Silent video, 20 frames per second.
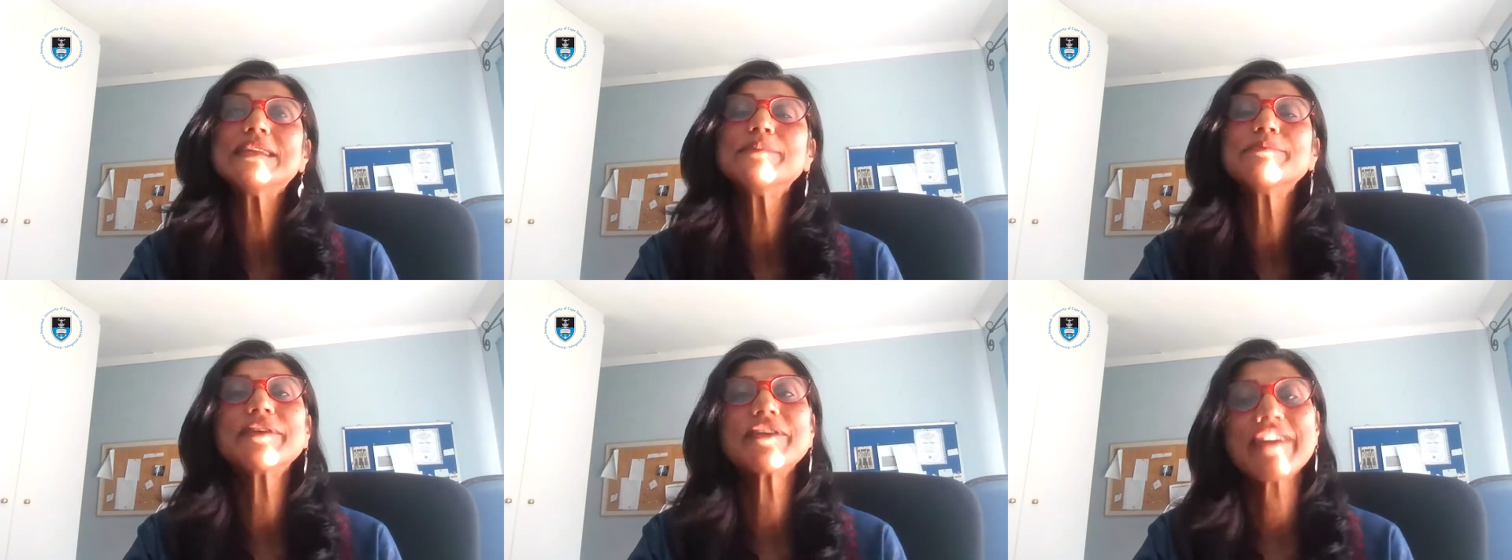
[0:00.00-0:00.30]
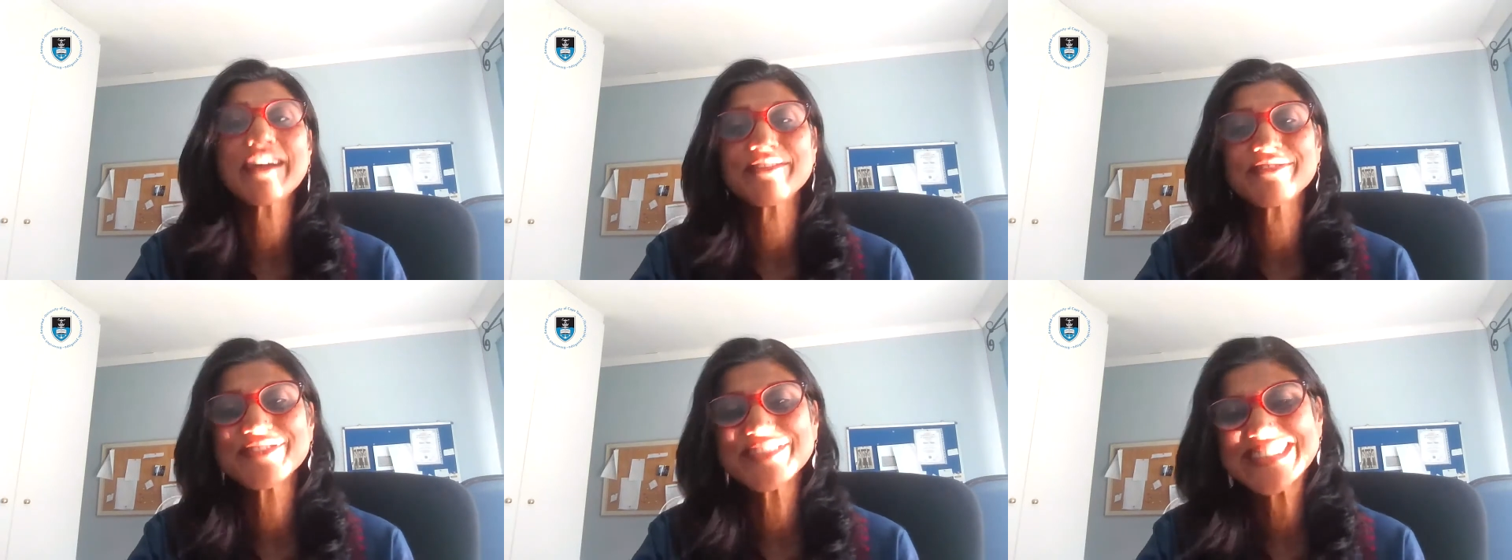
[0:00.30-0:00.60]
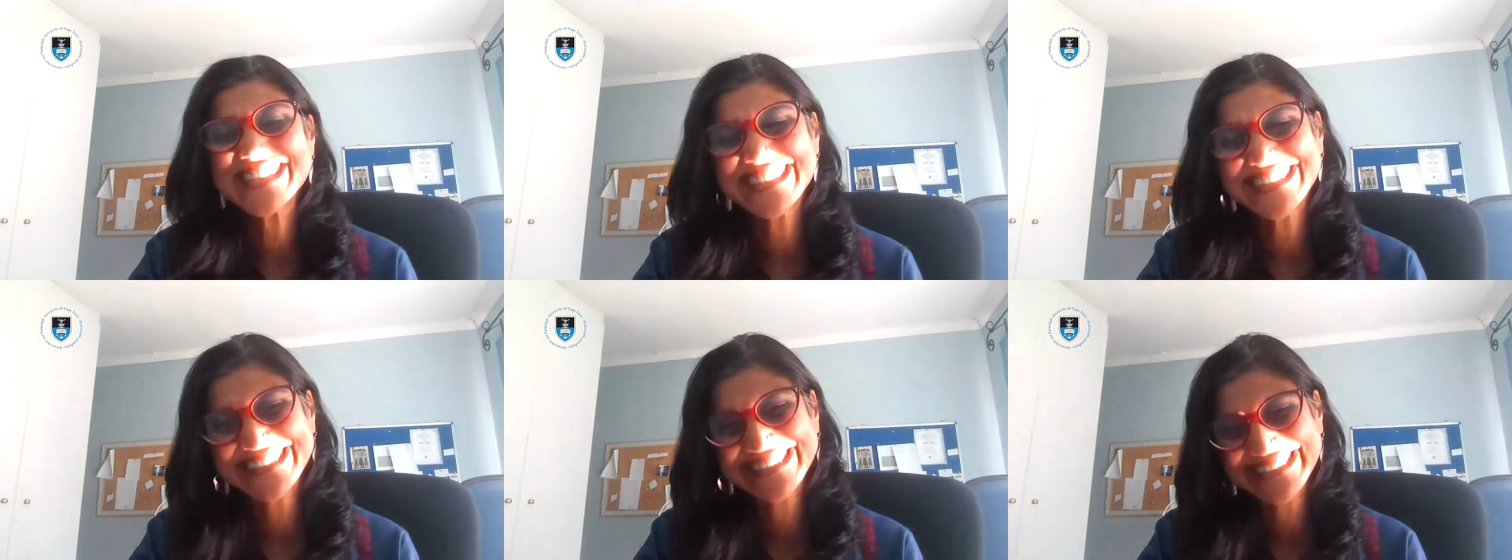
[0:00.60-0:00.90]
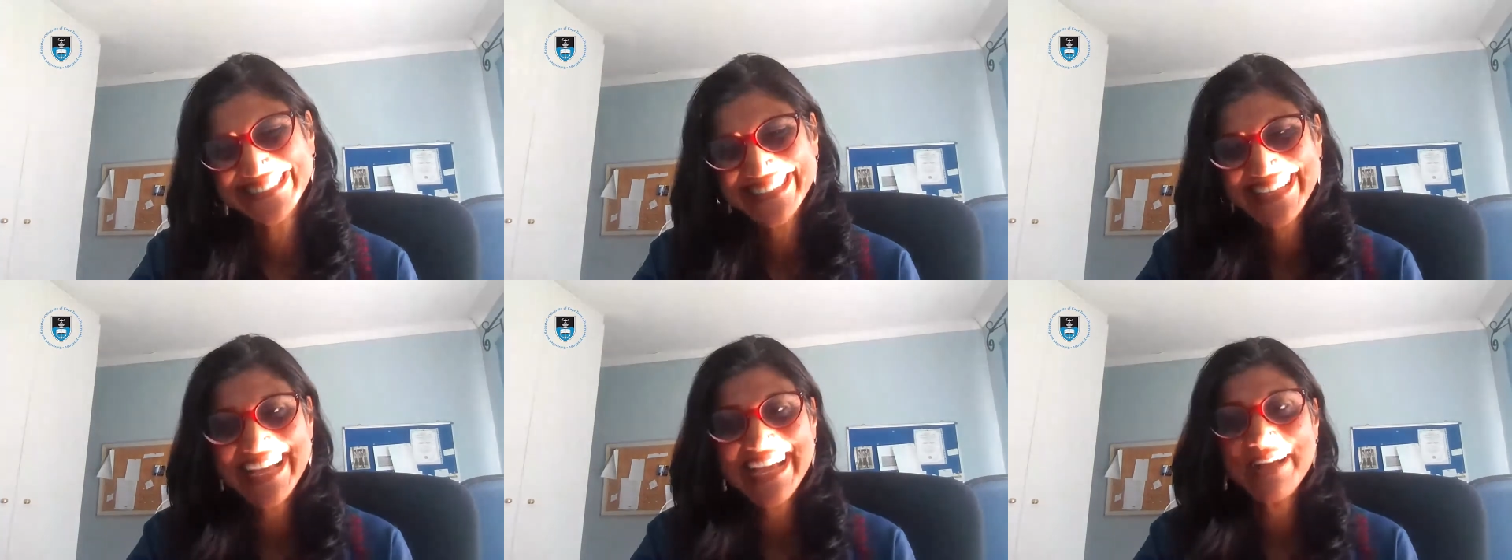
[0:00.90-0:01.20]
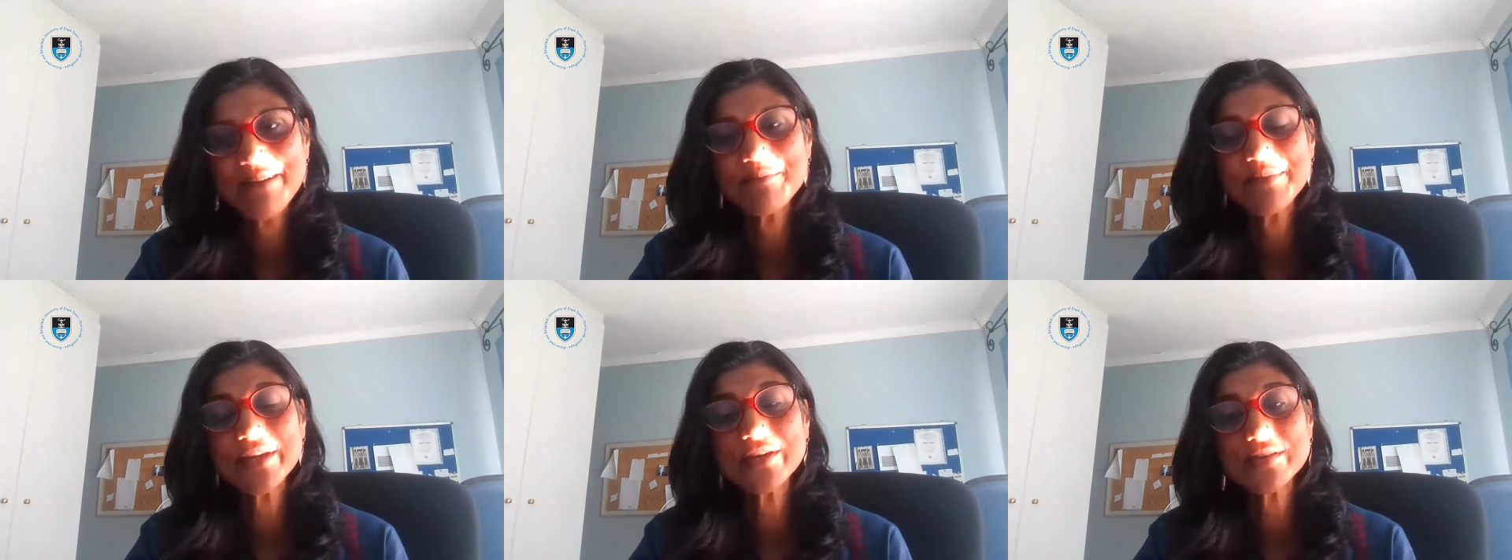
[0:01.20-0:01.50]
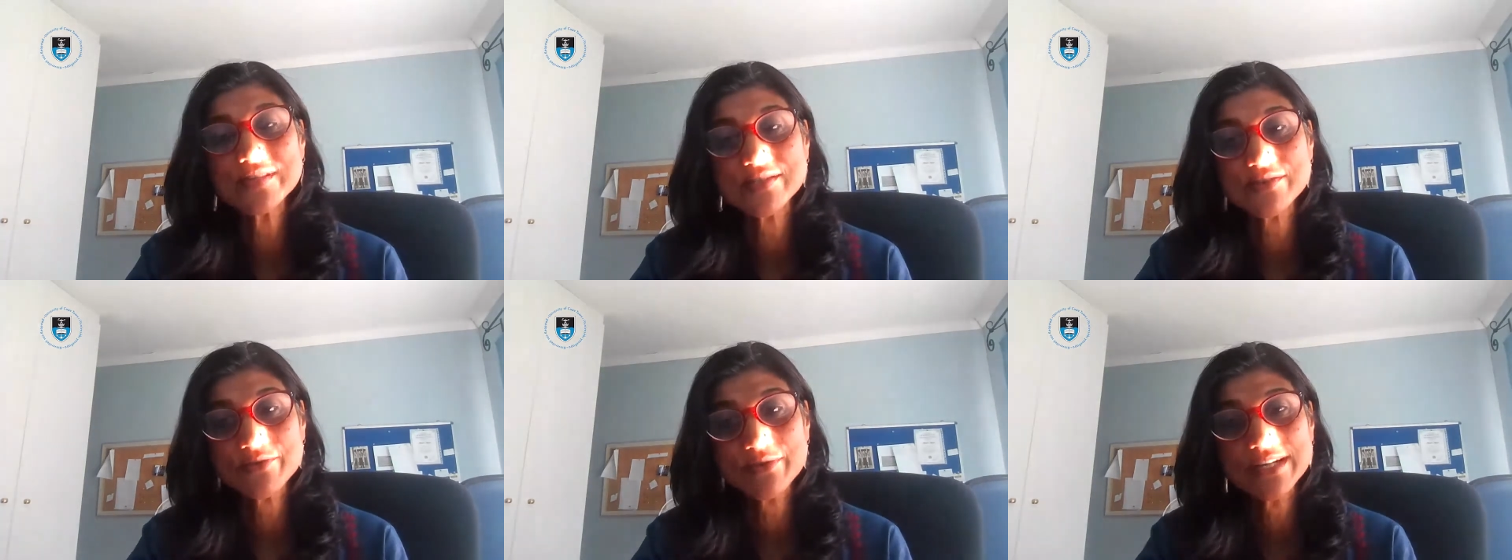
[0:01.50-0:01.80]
bereft. Because